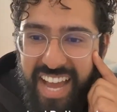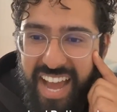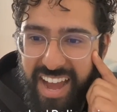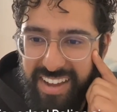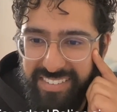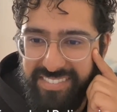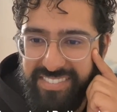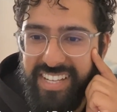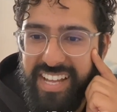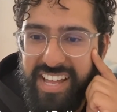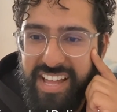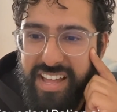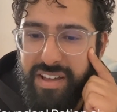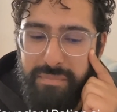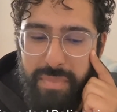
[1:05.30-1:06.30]
us have
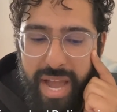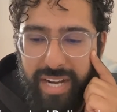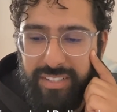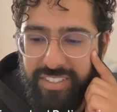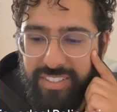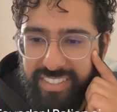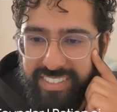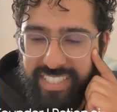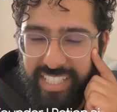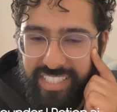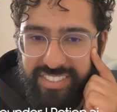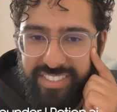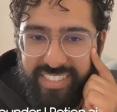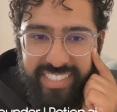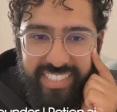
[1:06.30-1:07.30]
backgrounds
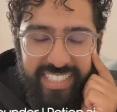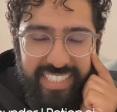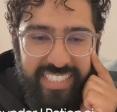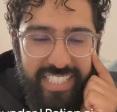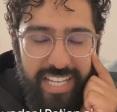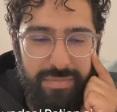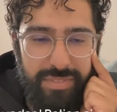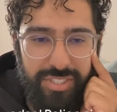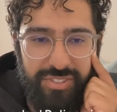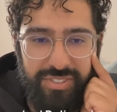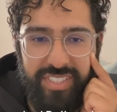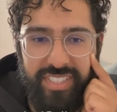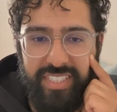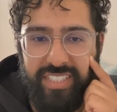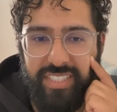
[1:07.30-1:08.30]
actually in
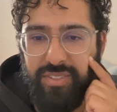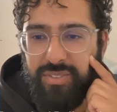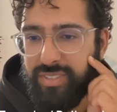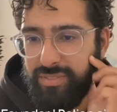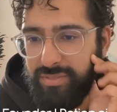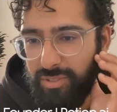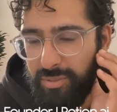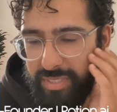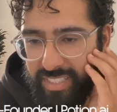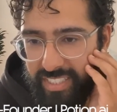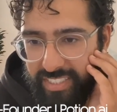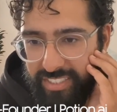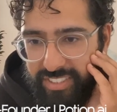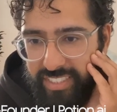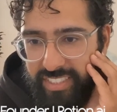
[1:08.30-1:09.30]
chemistry or in
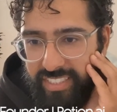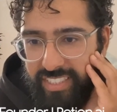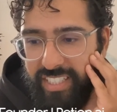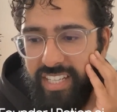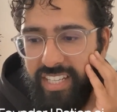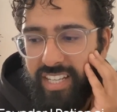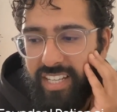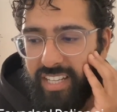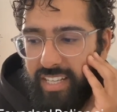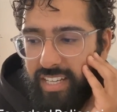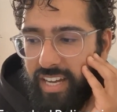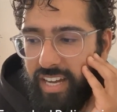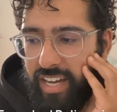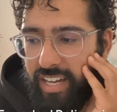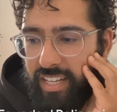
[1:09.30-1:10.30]
formulation.
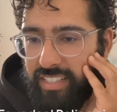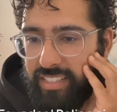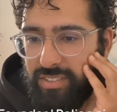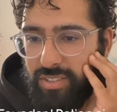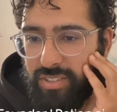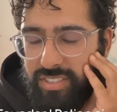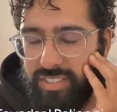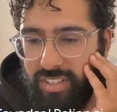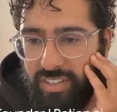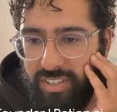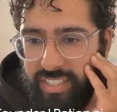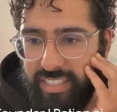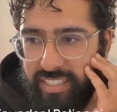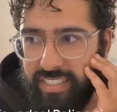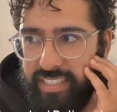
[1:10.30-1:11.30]
This all
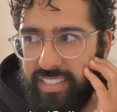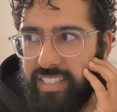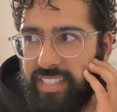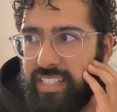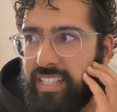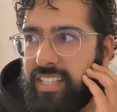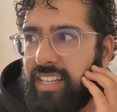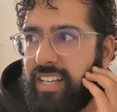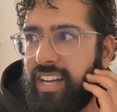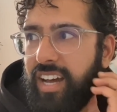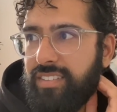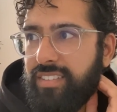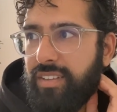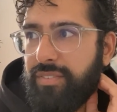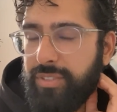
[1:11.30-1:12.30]
started
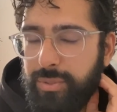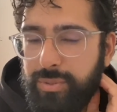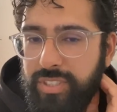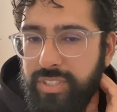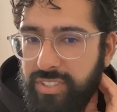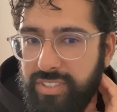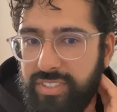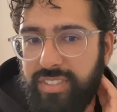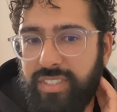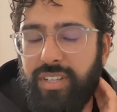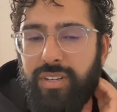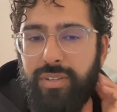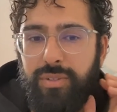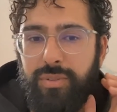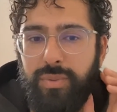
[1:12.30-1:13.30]
a few years
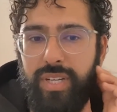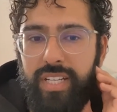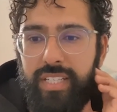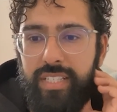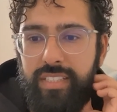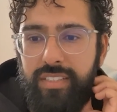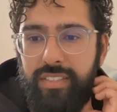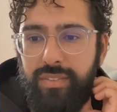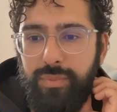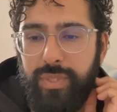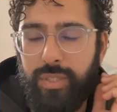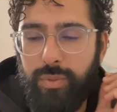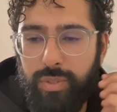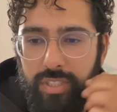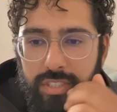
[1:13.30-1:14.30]
ago when
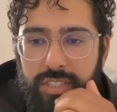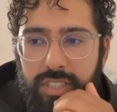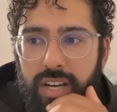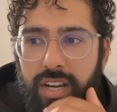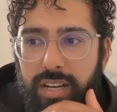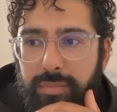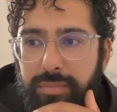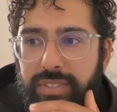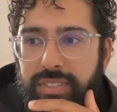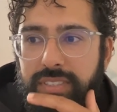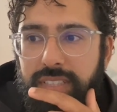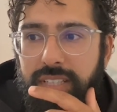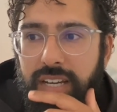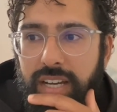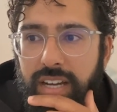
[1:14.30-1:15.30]
we quit our
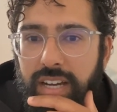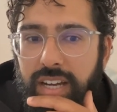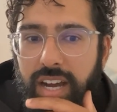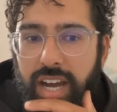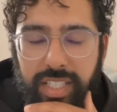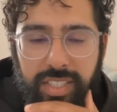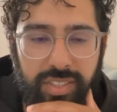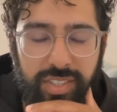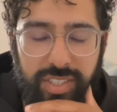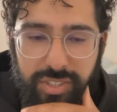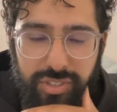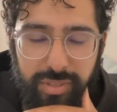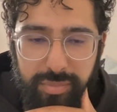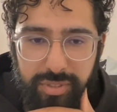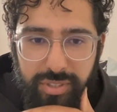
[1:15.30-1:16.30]
jobs. I took a
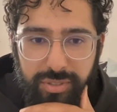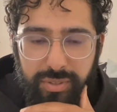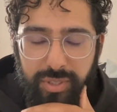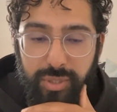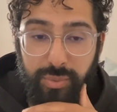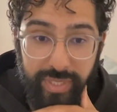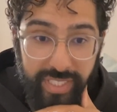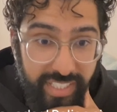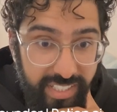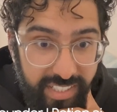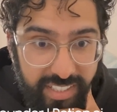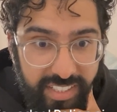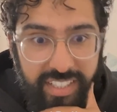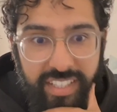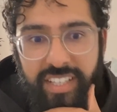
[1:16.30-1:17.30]
trip to
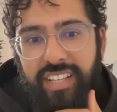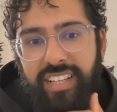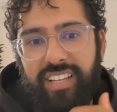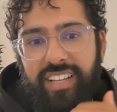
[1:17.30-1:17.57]
Korea.